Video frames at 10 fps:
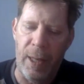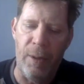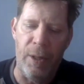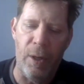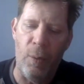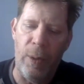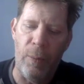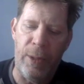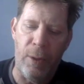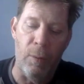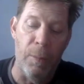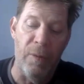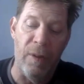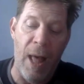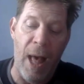And, you know, we, we do
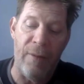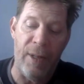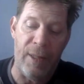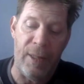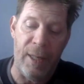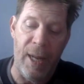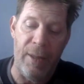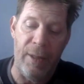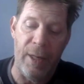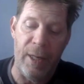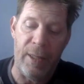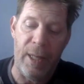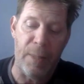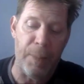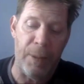remove a lot of it today in the United
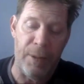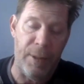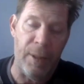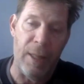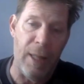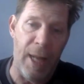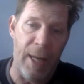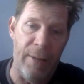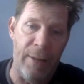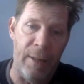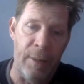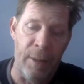States, but there's still a lot in there.